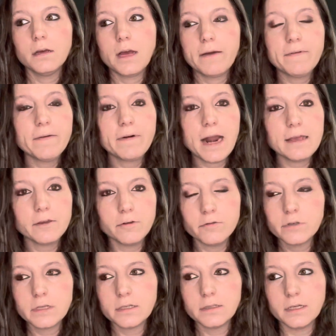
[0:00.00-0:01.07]
I've never
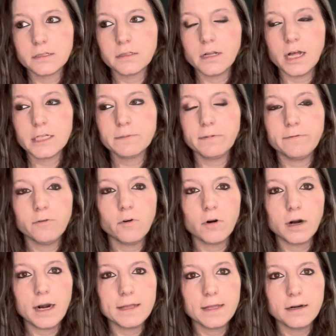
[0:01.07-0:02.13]
used dishcloths
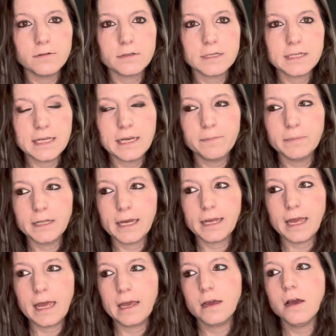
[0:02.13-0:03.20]
before. They don't seem like
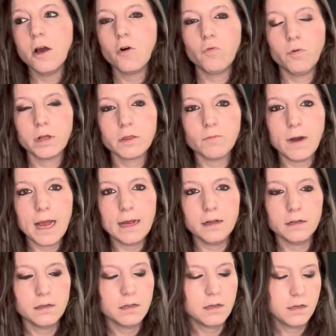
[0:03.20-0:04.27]
a
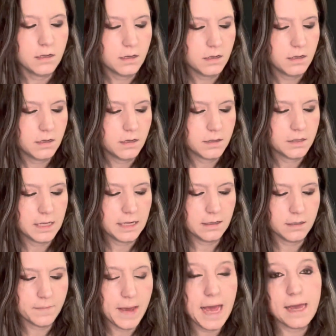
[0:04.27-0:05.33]
worthwhile thing
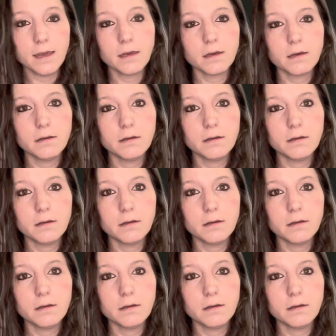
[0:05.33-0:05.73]
to make.